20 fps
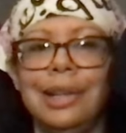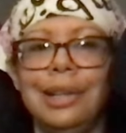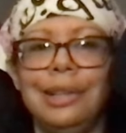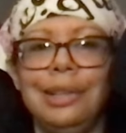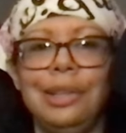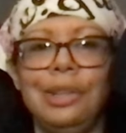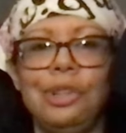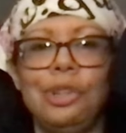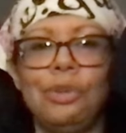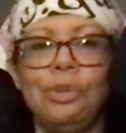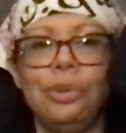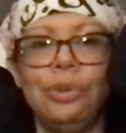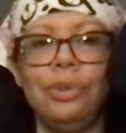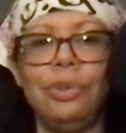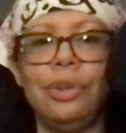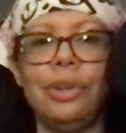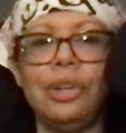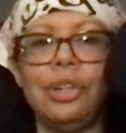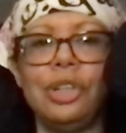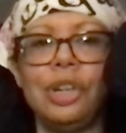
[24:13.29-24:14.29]
The
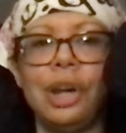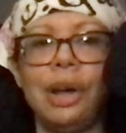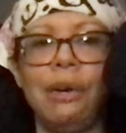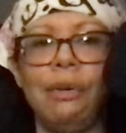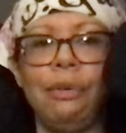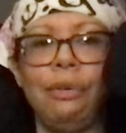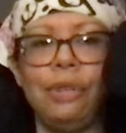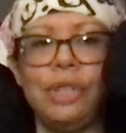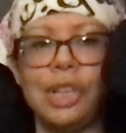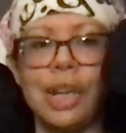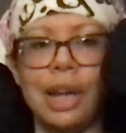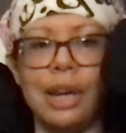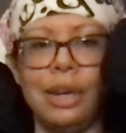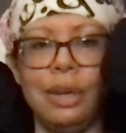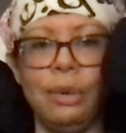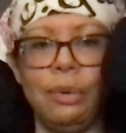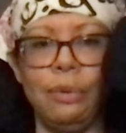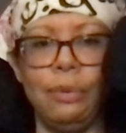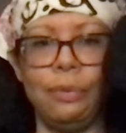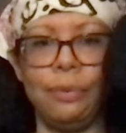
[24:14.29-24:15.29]
Truth Shall Set
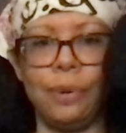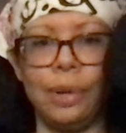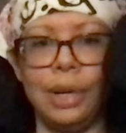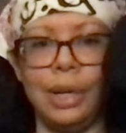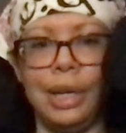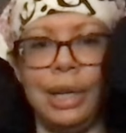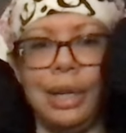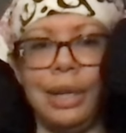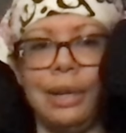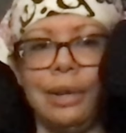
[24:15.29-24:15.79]
You Free.